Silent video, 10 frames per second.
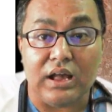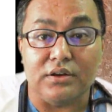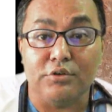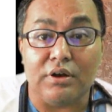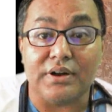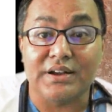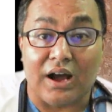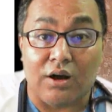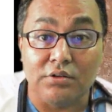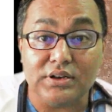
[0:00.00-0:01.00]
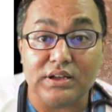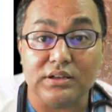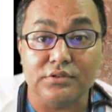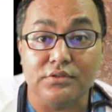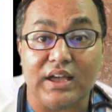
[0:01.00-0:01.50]
you have a
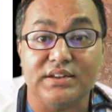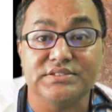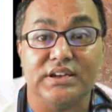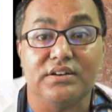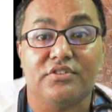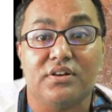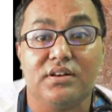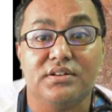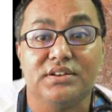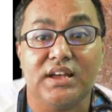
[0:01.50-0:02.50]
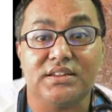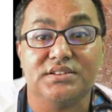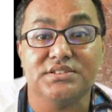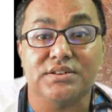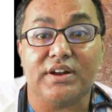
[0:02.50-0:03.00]
doubt, you can send for a TSH
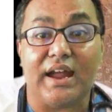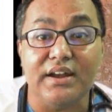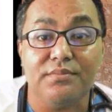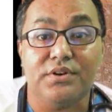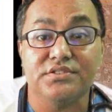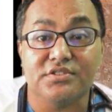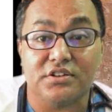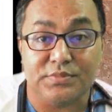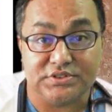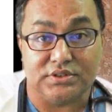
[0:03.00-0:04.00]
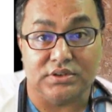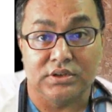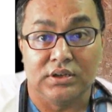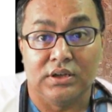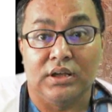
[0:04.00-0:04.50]
receptor antibody in such patient.
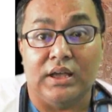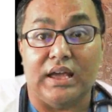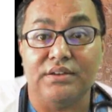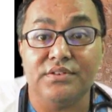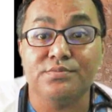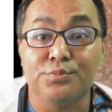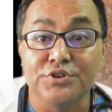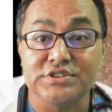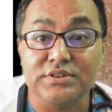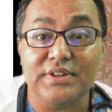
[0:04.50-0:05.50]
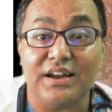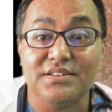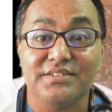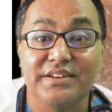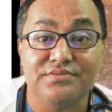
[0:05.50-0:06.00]
And if it is positive, then
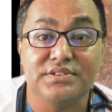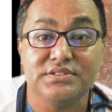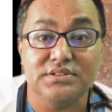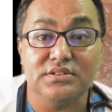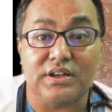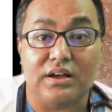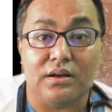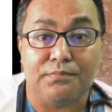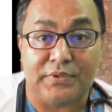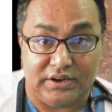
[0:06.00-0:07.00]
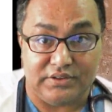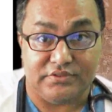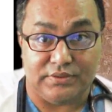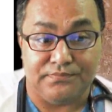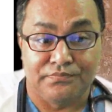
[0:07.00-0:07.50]
it is a Graves' disease in
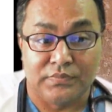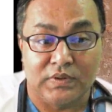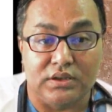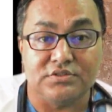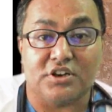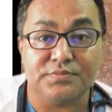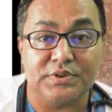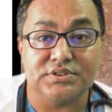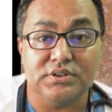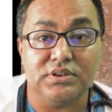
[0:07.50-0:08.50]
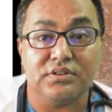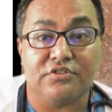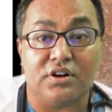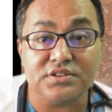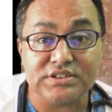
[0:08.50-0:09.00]
pregnancy. In such patient, in the
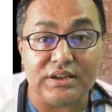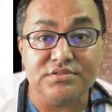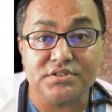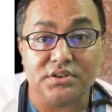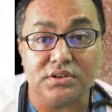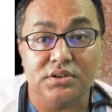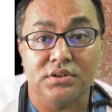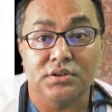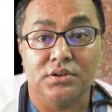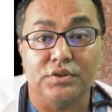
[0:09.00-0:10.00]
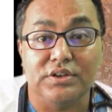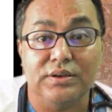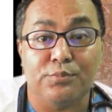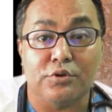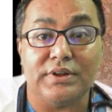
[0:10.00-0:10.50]
first trimester, you
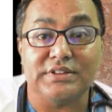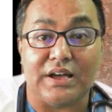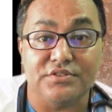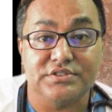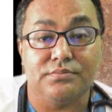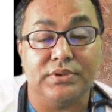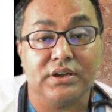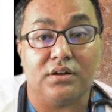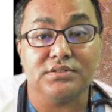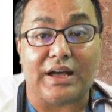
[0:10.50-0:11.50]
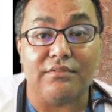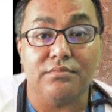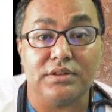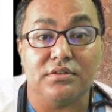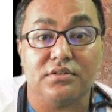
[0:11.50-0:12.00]
give propylthiouracil because
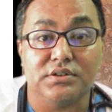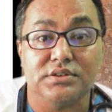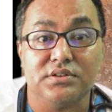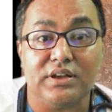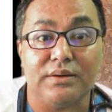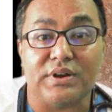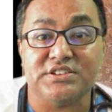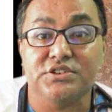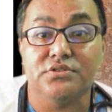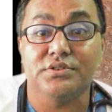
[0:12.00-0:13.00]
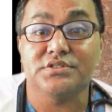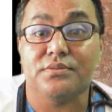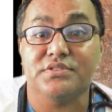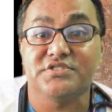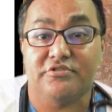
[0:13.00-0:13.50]
carbimazole causes the aplastic cutis
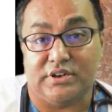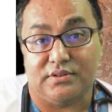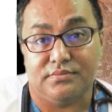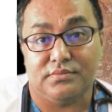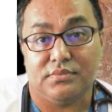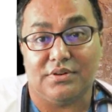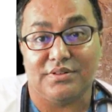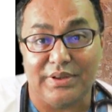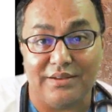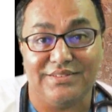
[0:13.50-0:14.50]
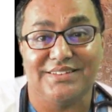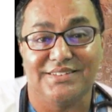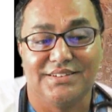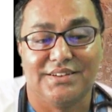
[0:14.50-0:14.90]
of the children or the baby.